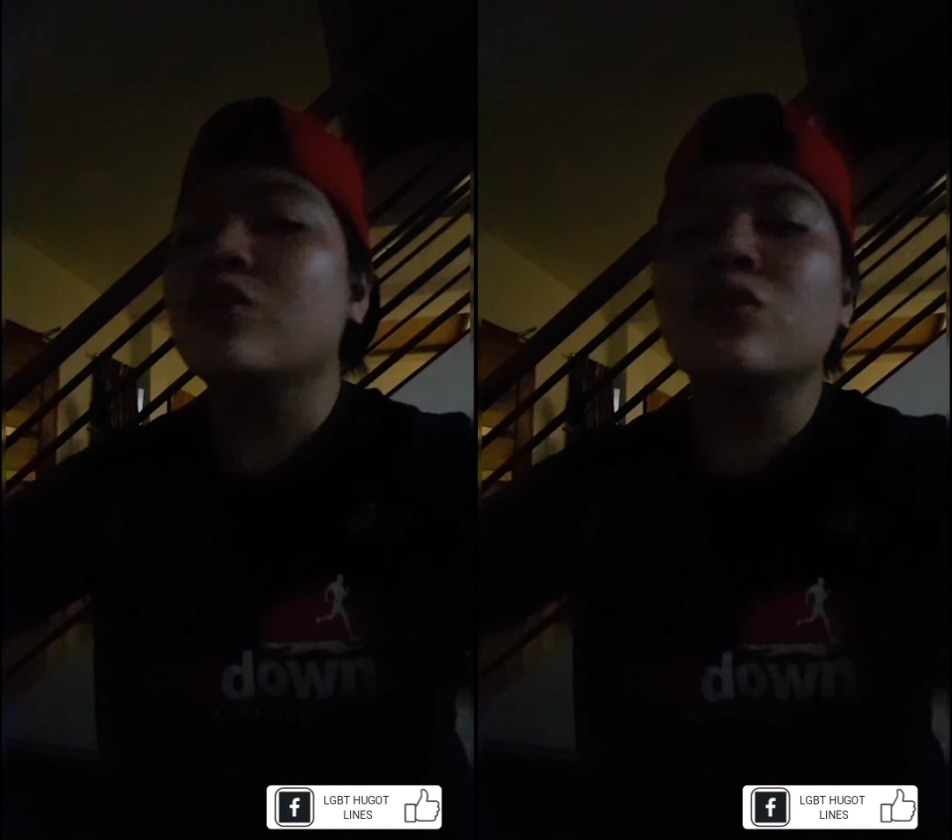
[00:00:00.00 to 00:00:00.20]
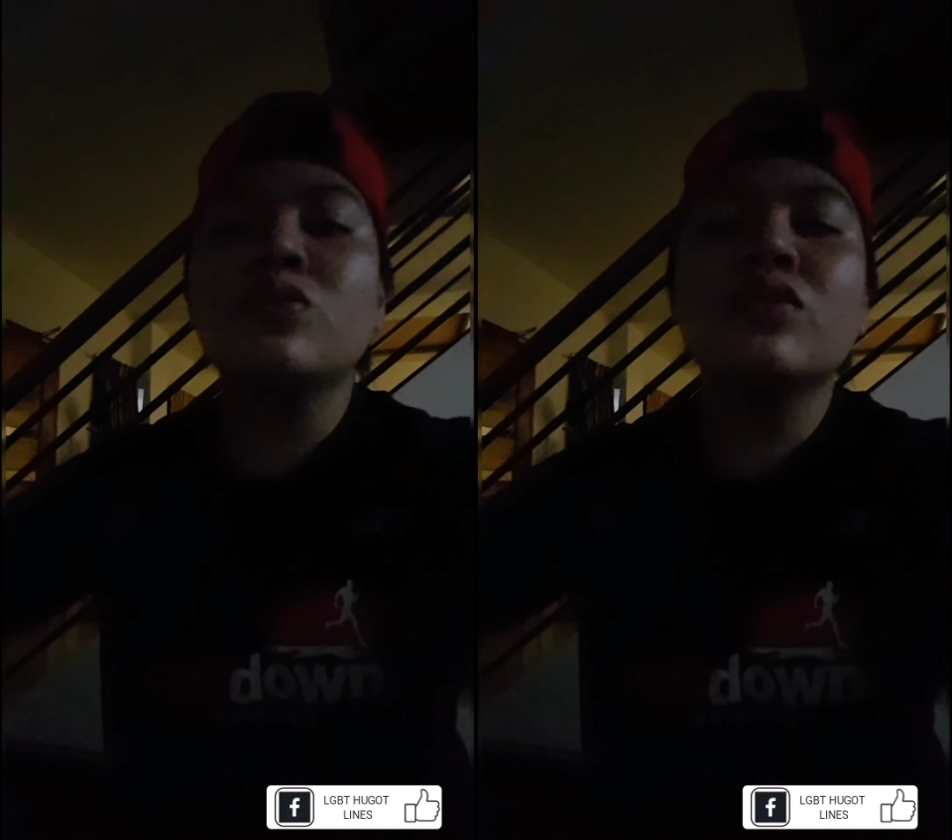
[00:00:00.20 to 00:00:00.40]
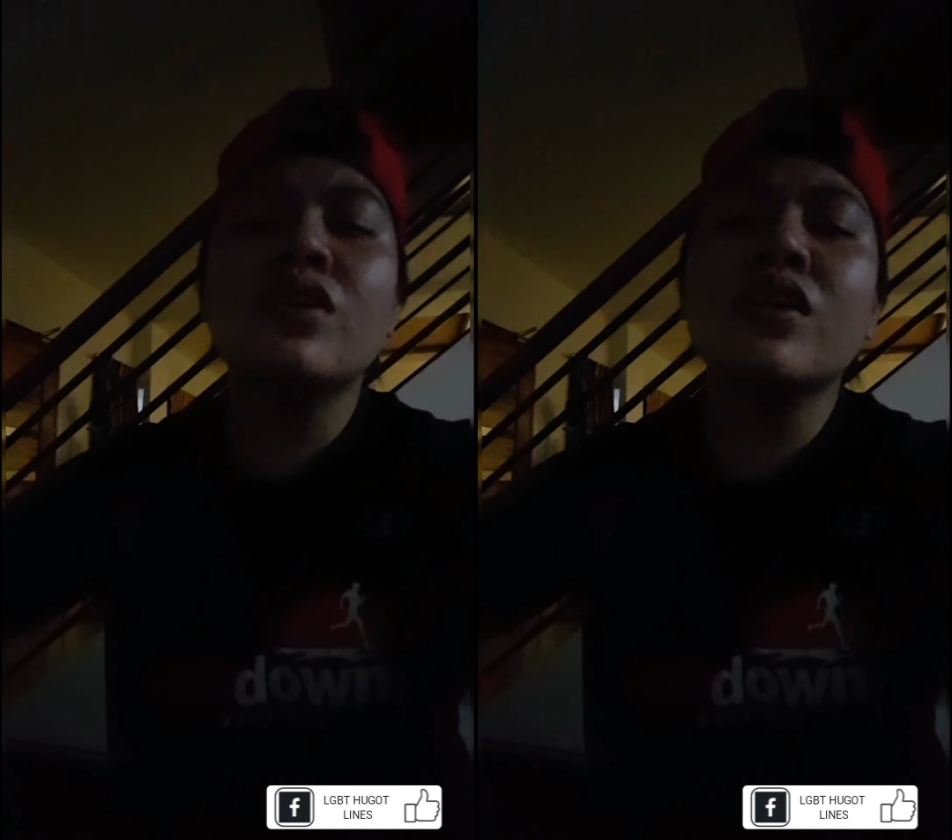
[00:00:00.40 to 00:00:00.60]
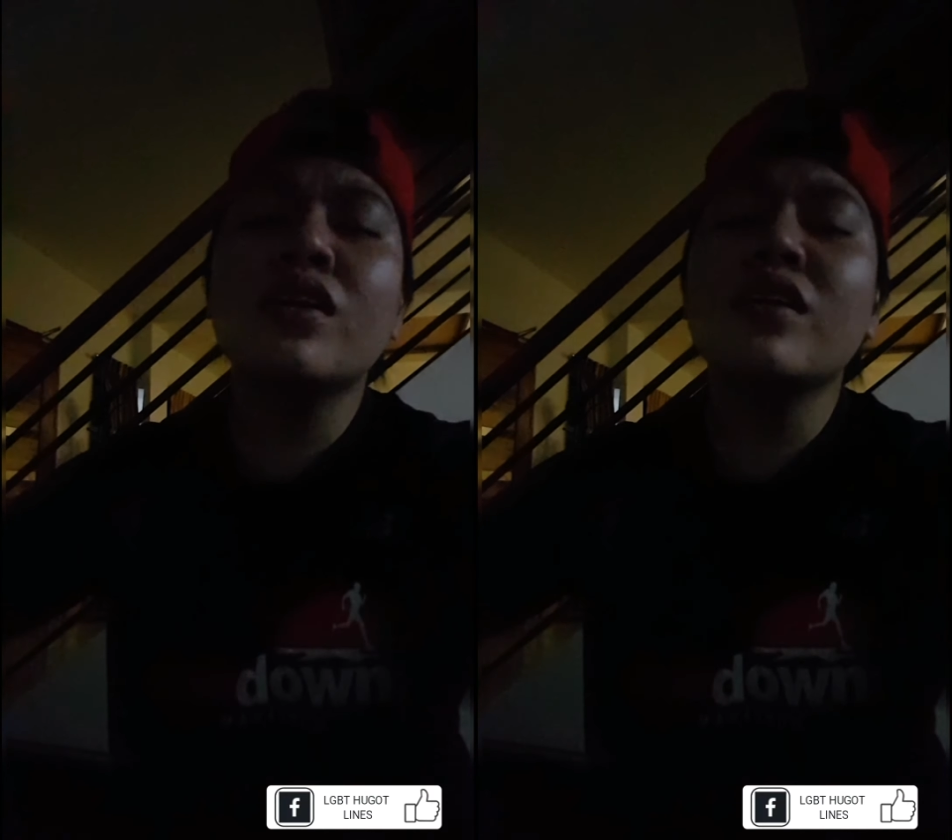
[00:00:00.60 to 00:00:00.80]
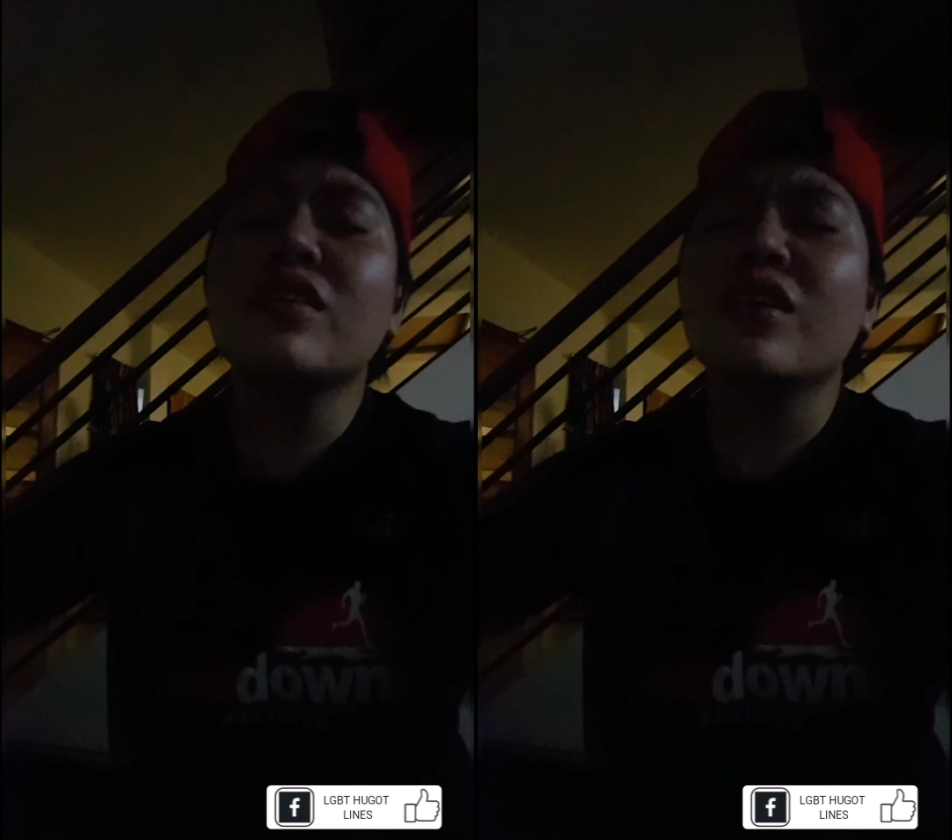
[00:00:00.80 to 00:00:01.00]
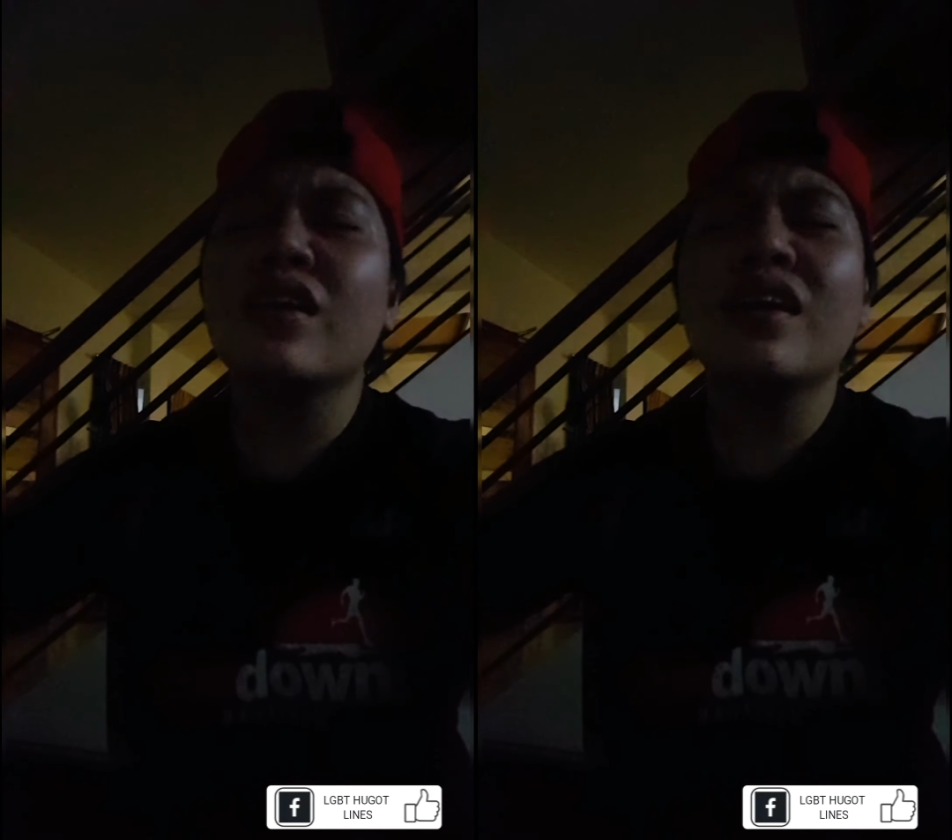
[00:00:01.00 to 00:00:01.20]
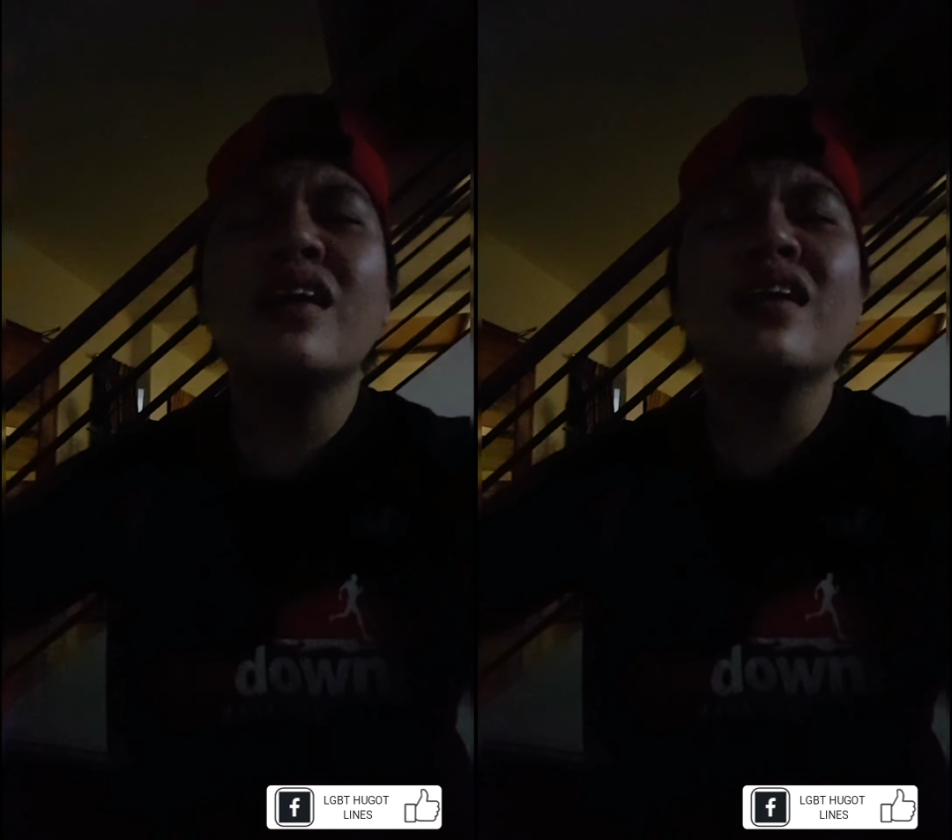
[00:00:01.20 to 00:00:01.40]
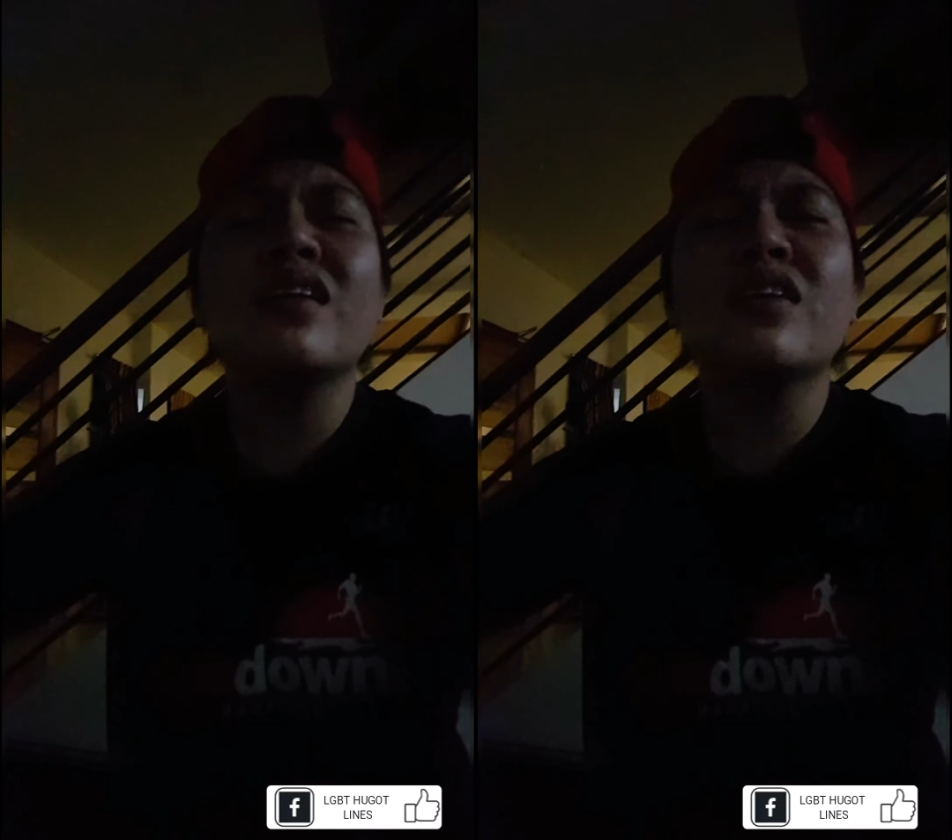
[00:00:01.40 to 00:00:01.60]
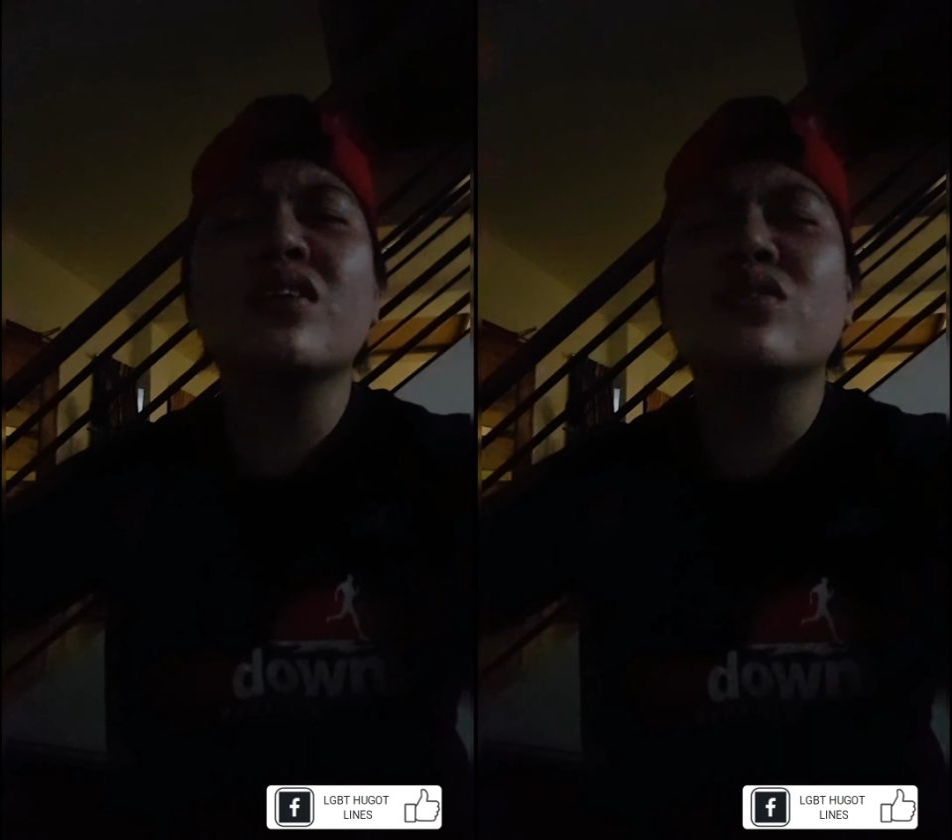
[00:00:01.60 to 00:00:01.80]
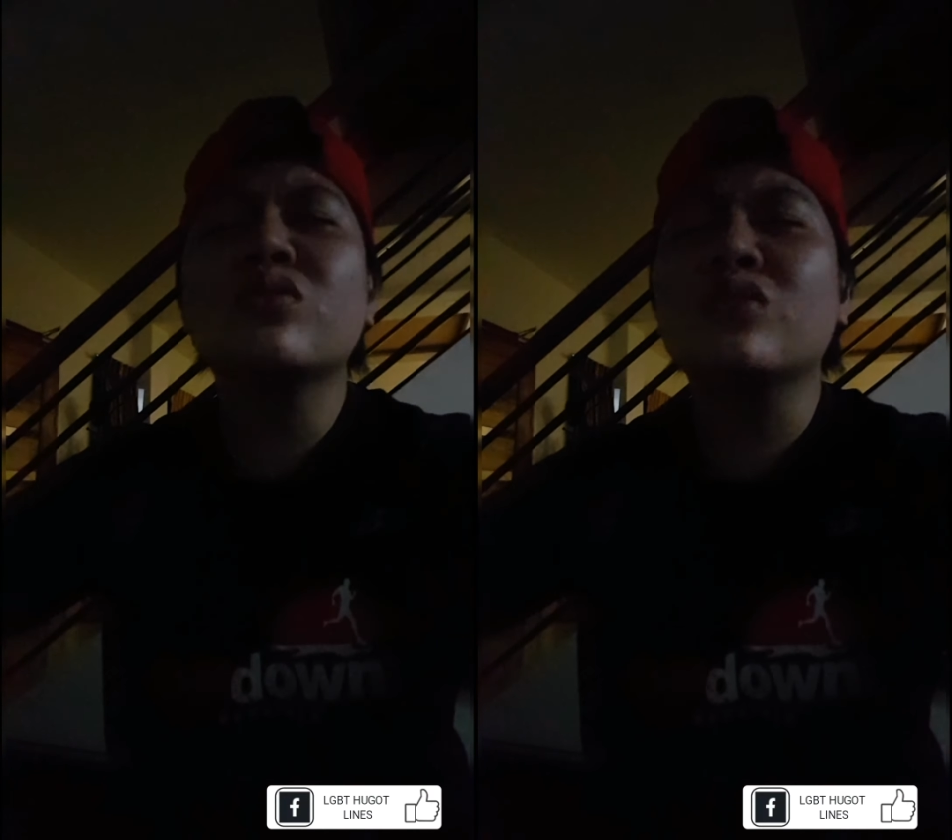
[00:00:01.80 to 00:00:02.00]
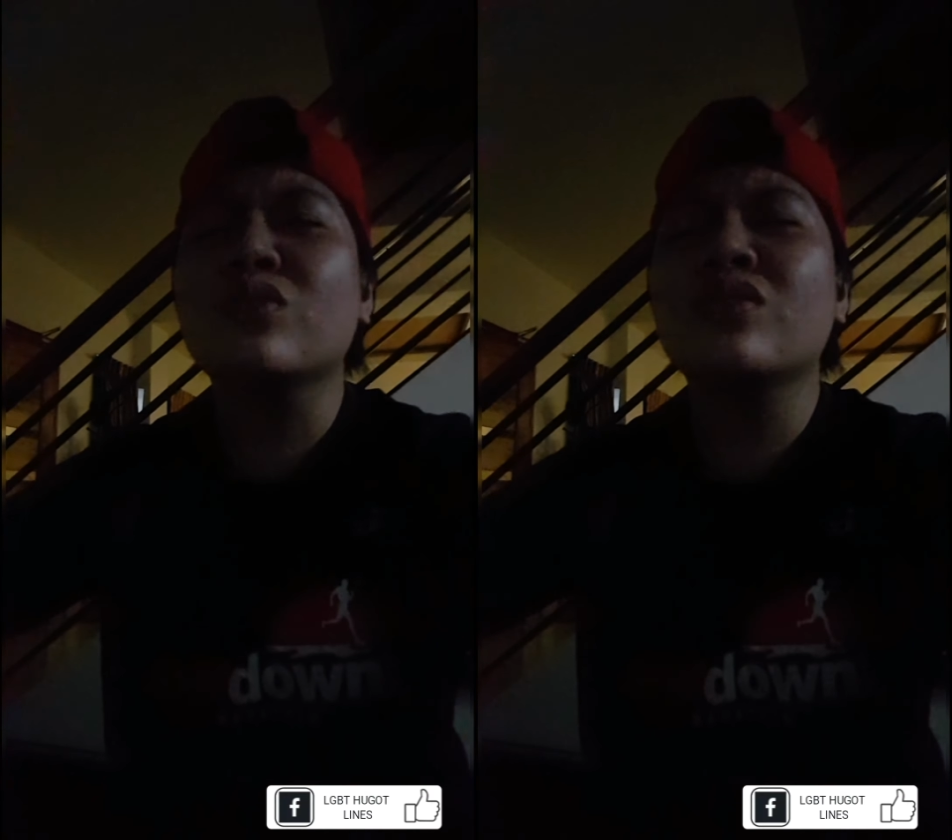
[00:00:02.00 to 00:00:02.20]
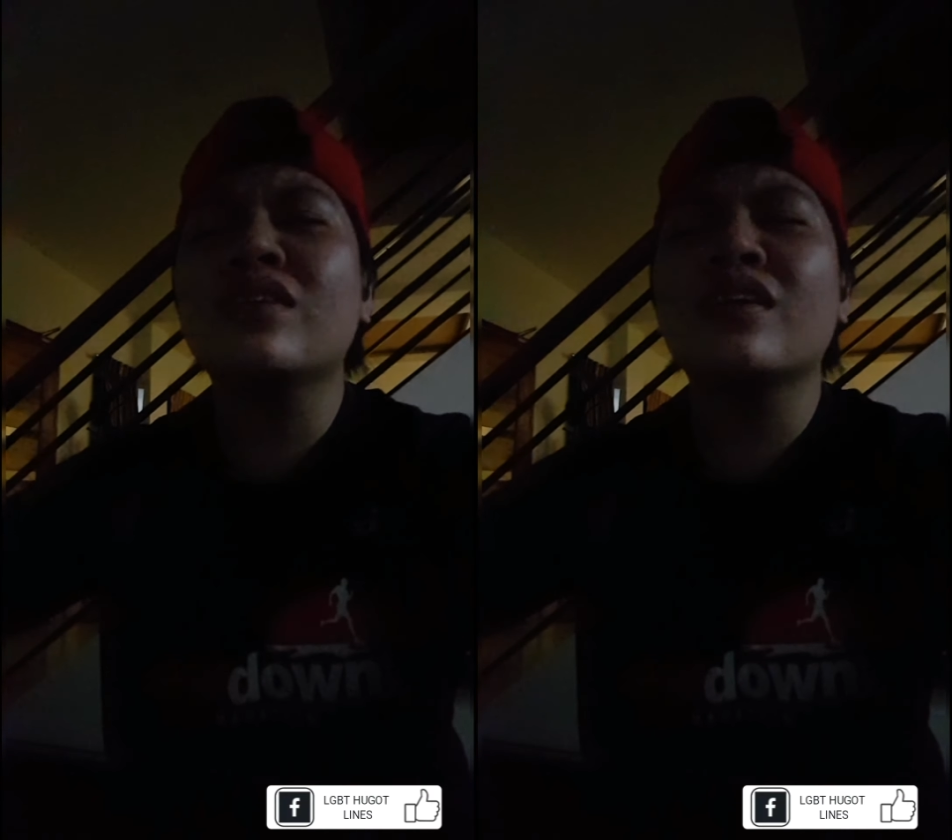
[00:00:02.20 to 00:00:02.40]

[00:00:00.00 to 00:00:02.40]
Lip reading: You're not here to